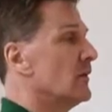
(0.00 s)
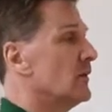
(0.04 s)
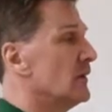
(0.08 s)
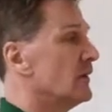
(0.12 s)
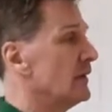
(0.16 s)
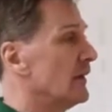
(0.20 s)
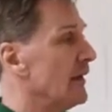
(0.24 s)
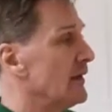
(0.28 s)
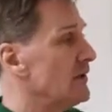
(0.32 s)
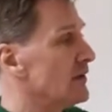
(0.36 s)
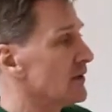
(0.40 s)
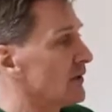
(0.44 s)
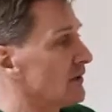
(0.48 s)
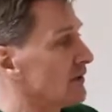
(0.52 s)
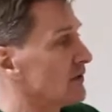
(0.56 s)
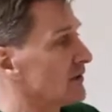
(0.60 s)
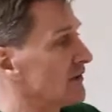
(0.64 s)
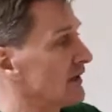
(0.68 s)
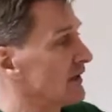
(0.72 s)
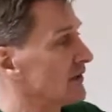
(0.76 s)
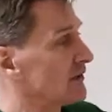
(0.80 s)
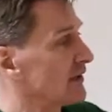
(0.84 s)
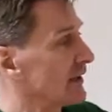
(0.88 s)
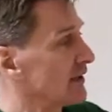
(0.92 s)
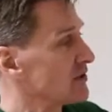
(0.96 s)
Now you can
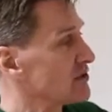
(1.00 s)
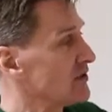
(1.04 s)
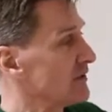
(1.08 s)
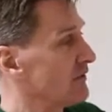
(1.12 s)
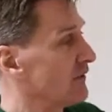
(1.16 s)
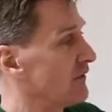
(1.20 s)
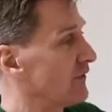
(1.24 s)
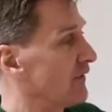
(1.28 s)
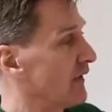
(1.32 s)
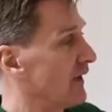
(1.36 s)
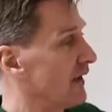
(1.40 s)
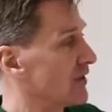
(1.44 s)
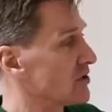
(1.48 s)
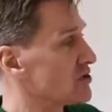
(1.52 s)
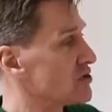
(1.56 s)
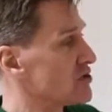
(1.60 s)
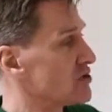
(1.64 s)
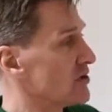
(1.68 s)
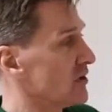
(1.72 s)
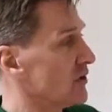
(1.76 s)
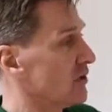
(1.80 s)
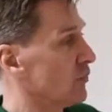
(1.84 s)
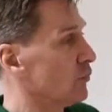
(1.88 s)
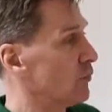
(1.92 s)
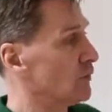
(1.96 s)
see it's actually
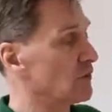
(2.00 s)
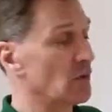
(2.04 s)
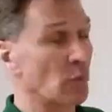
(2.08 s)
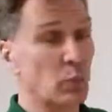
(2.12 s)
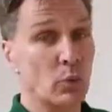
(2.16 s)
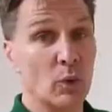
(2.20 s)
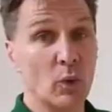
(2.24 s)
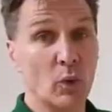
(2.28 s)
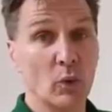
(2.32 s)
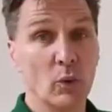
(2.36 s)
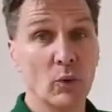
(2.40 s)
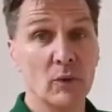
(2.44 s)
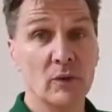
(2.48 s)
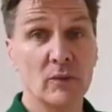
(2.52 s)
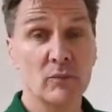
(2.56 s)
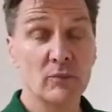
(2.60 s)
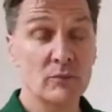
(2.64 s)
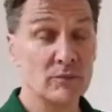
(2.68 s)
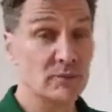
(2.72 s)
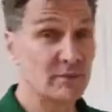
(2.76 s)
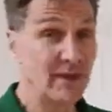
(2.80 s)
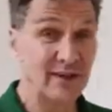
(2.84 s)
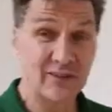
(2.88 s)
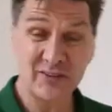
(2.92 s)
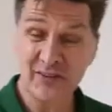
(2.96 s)
flush with the wall.
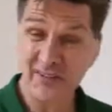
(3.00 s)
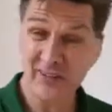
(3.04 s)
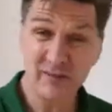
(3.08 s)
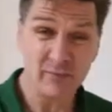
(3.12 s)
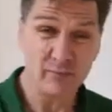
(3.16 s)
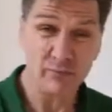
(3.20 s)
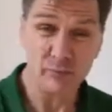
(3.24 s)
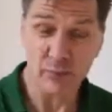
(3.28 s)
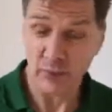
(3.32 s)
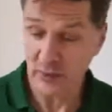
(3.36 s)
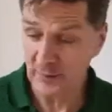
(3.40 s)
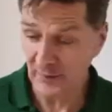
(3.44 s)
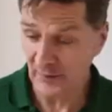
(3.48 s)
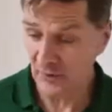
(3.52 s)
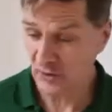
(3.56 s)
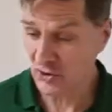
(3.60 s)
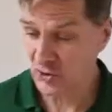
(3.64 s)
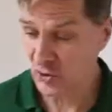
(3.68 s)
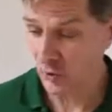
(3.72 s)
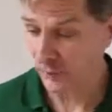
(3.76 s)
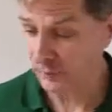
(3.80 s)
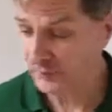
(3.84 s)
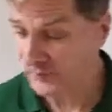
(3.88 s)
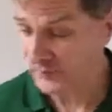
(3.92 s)
That's it, pretty much job